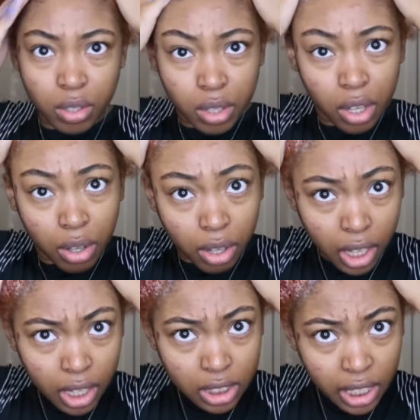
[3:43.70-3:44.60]
Oh
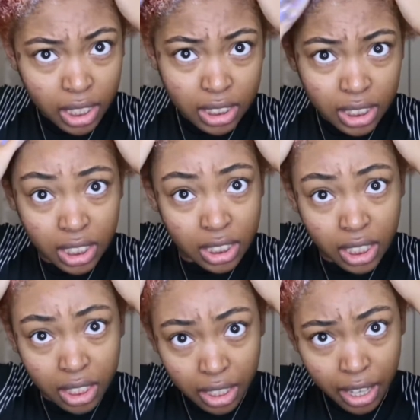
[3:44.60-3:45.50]
gosh, I can see this
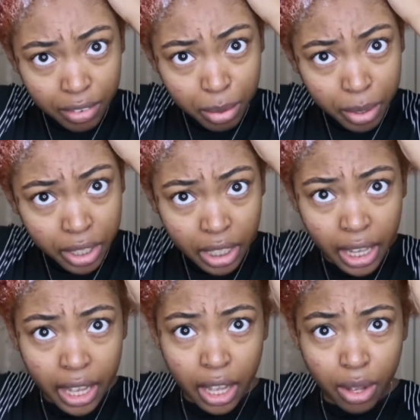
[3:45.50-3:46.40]
getting everywhere
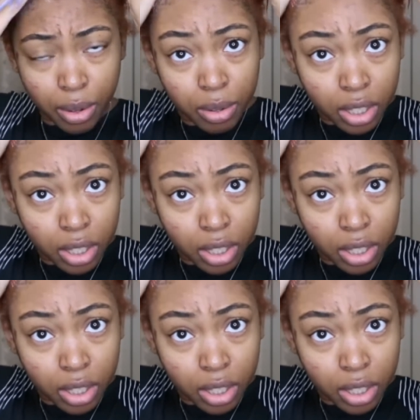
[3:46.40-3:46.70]
now.